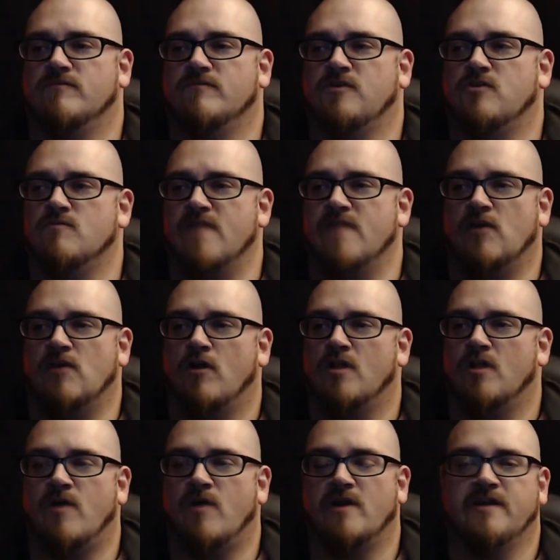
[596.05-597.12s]
You may call
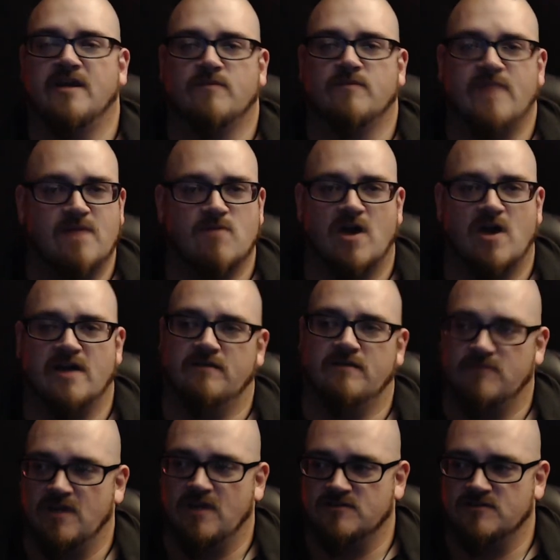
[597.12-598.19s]
upon King Paimon,
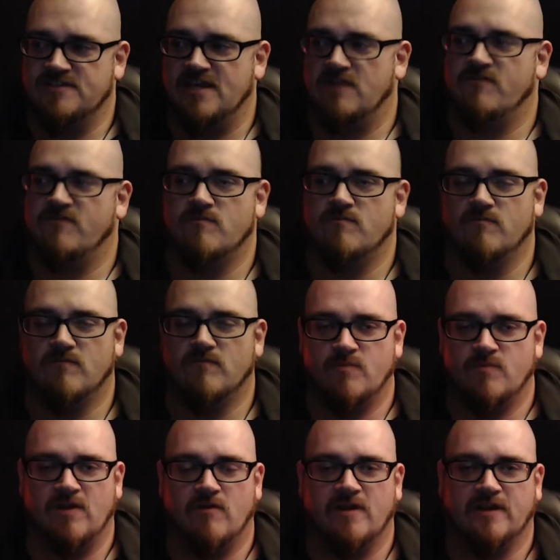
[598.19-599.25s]
and instead of him
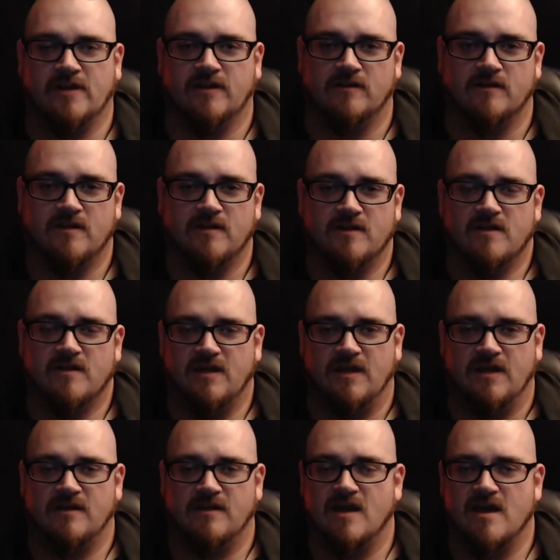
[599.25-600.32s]
appearing
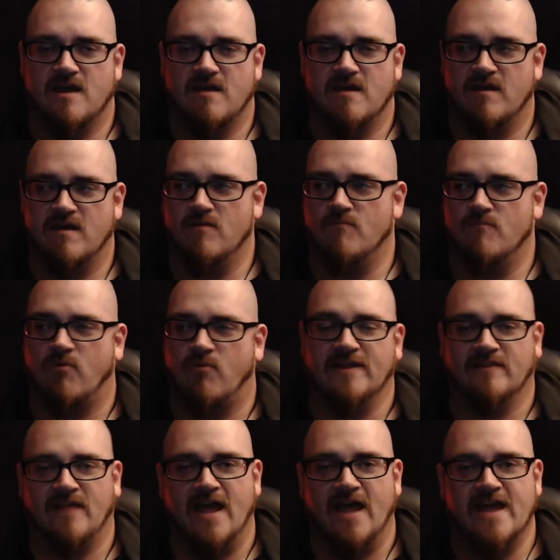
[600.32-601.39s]
in a
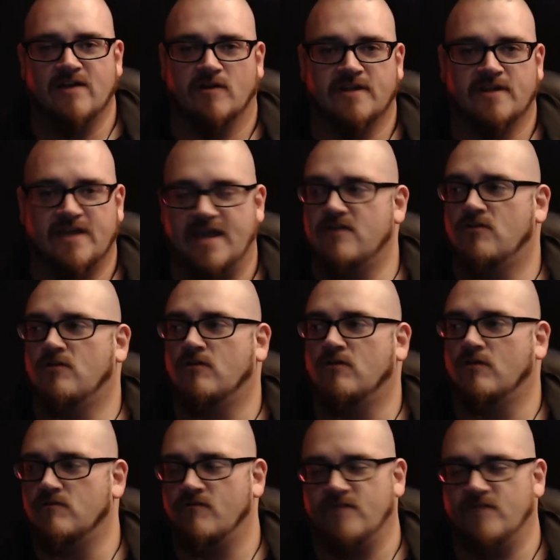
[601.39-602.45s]
bright light or a candle
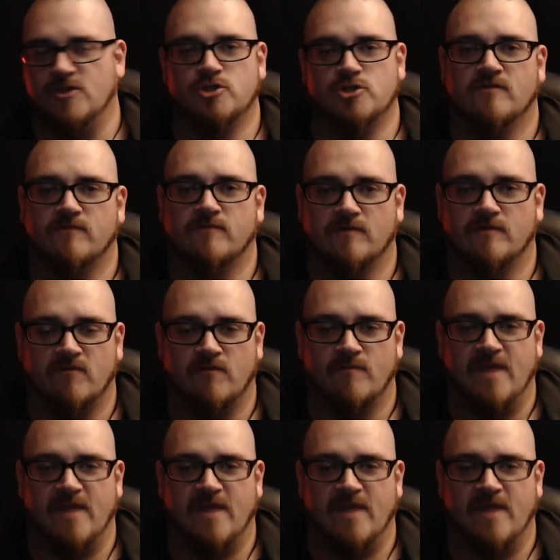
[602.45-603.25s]
or a vision of a